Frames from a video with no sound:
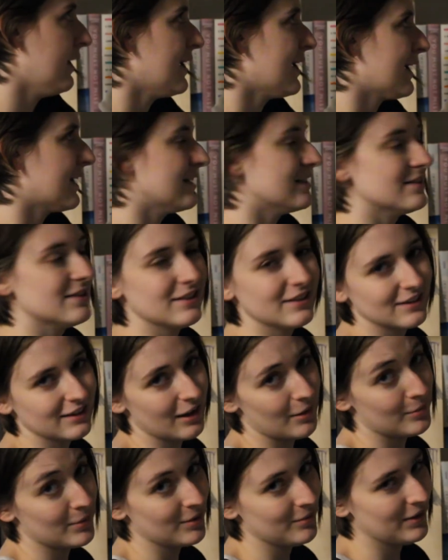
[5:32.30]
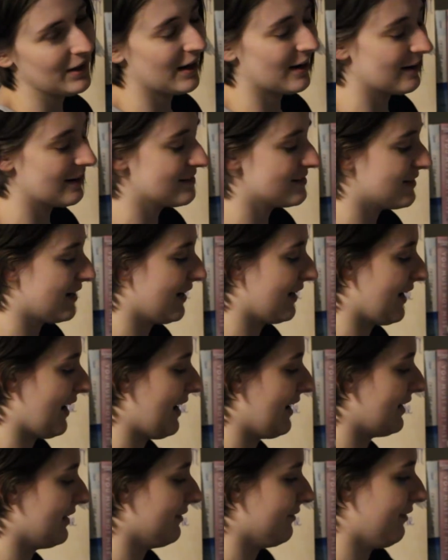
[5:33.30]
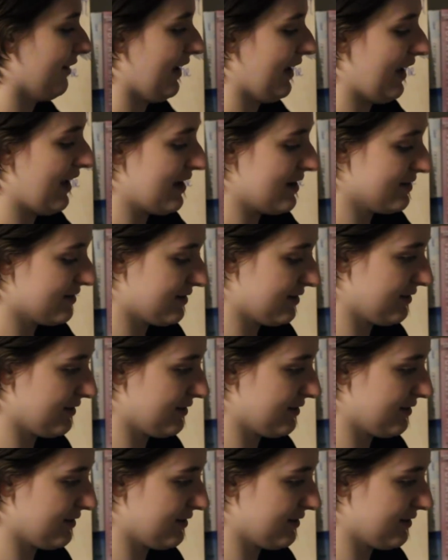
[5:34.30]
Because I'm going to be honest, I kind of hate